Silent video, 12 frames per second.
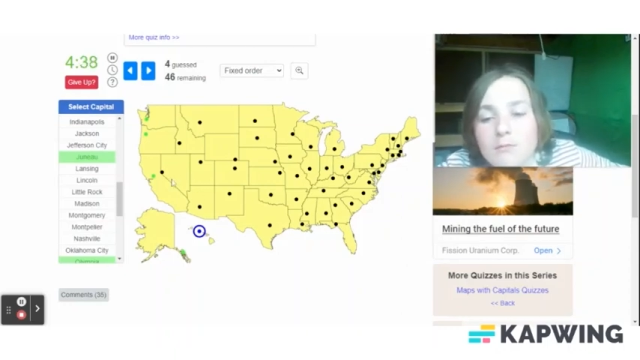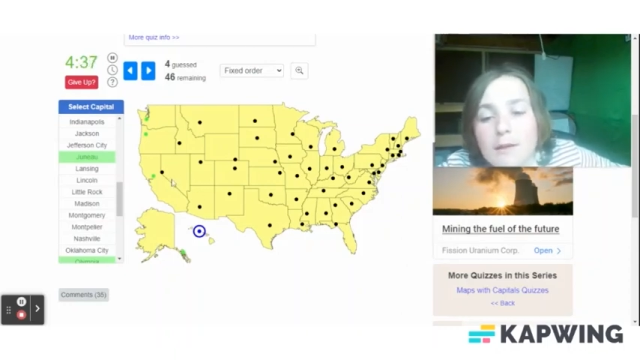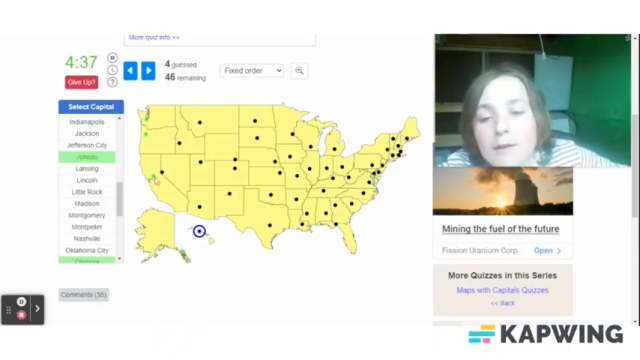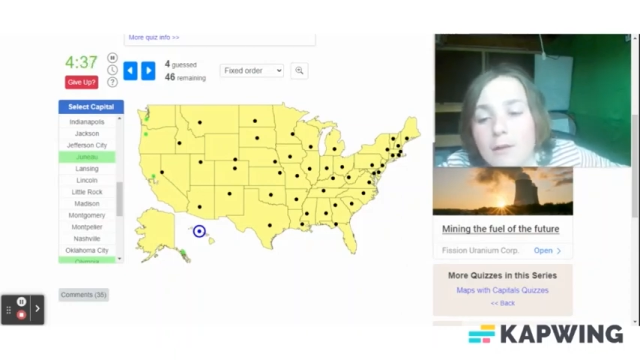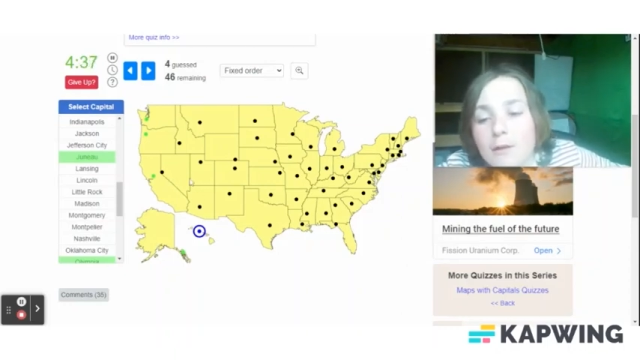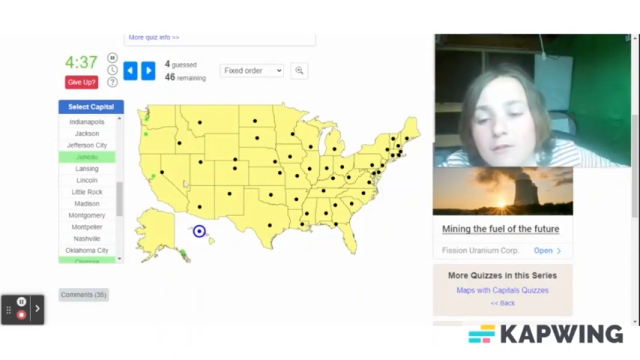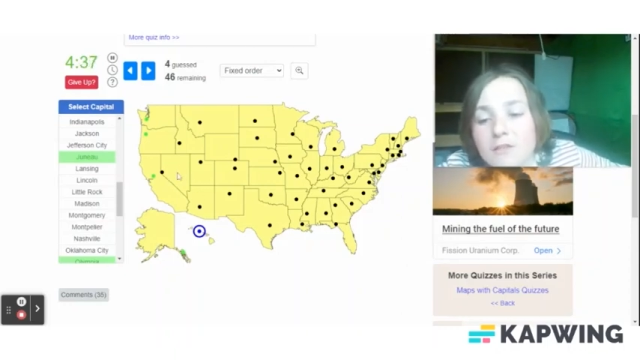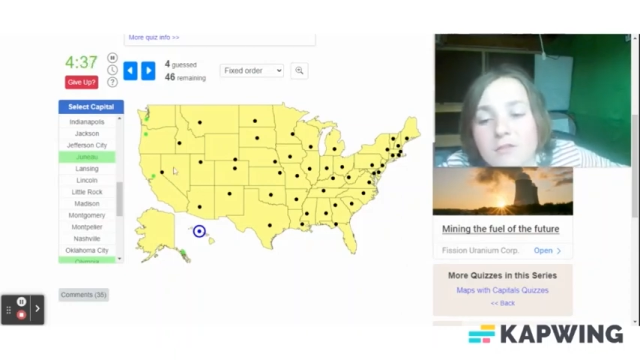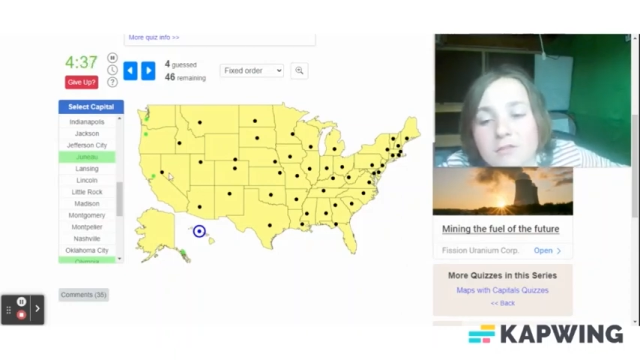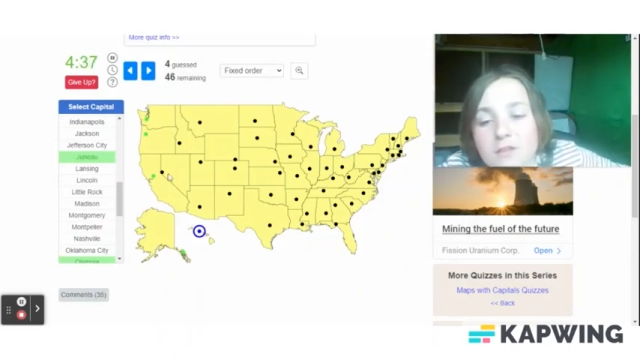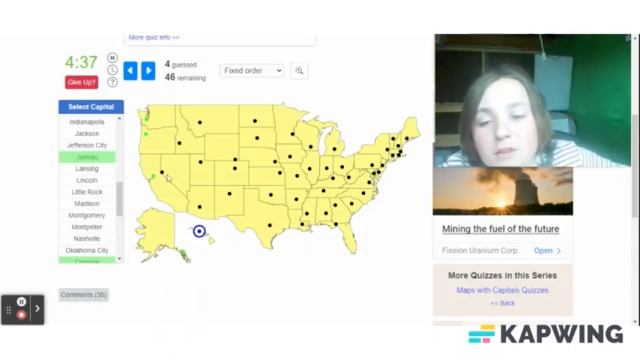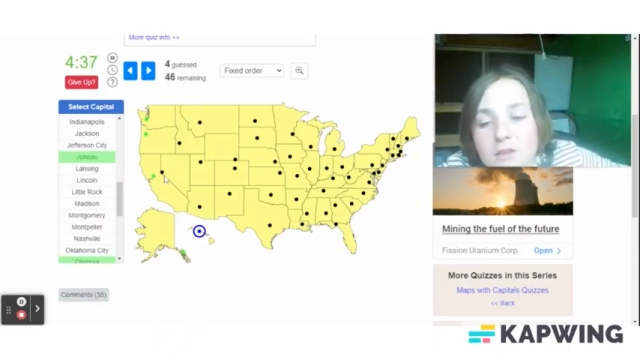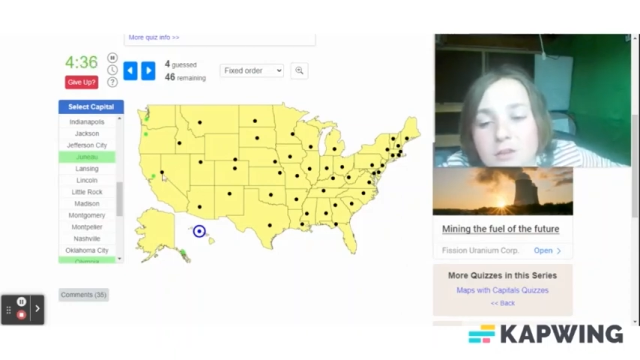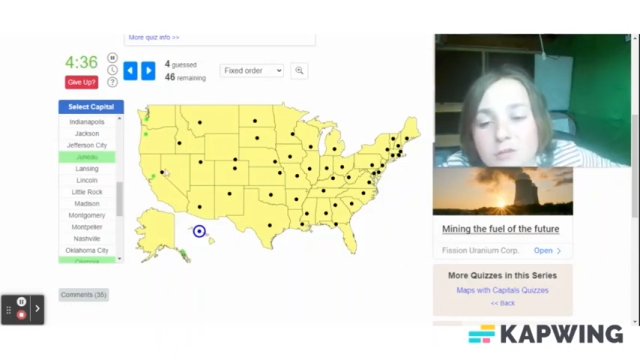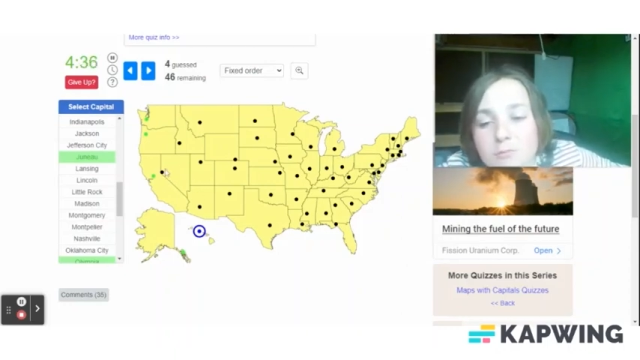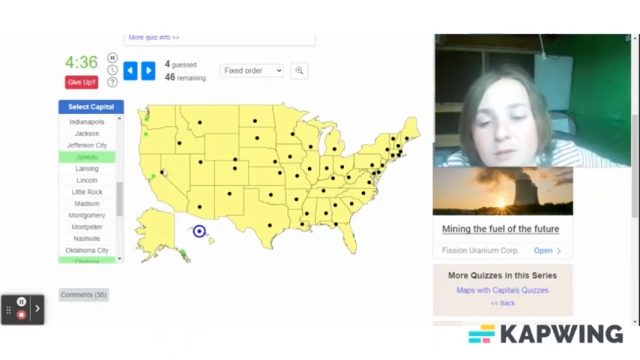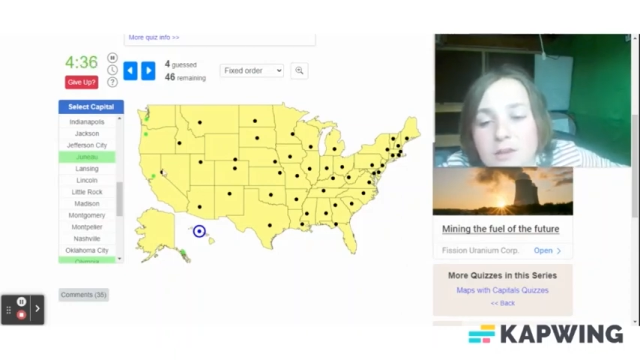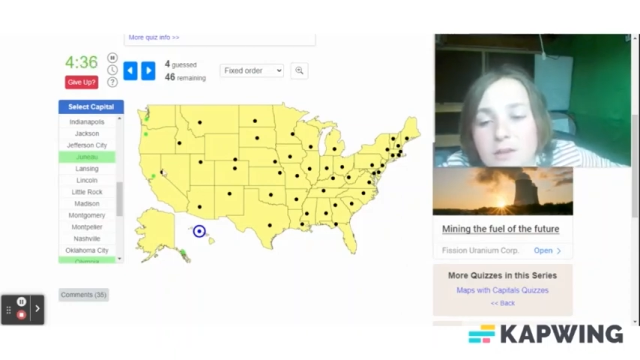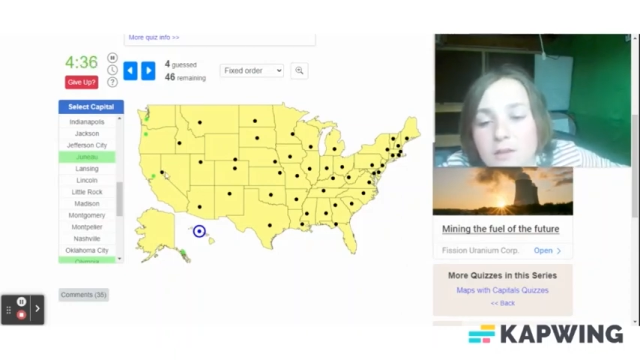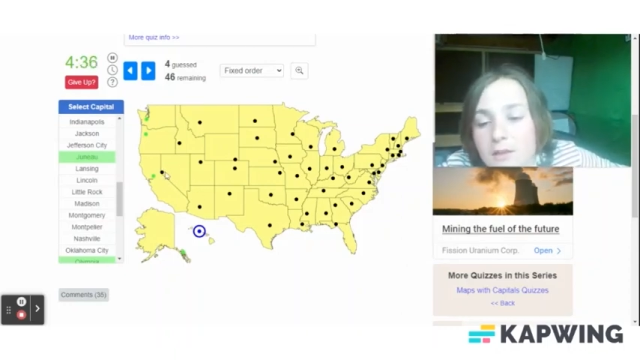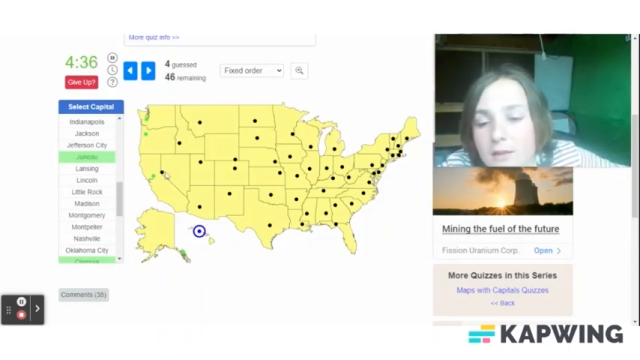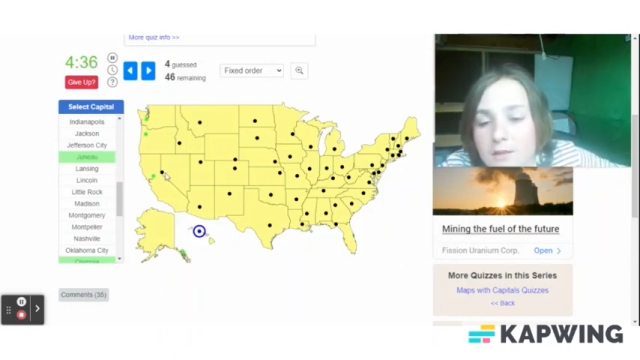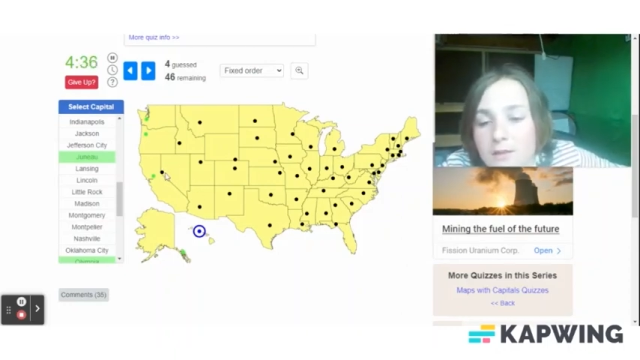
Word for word: Why Carson City? Just make it, like,